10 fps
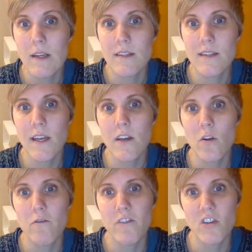Synod
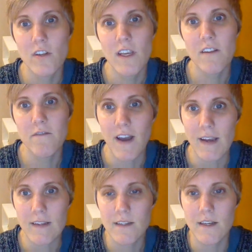officially
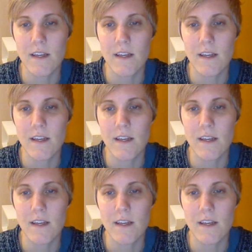advised,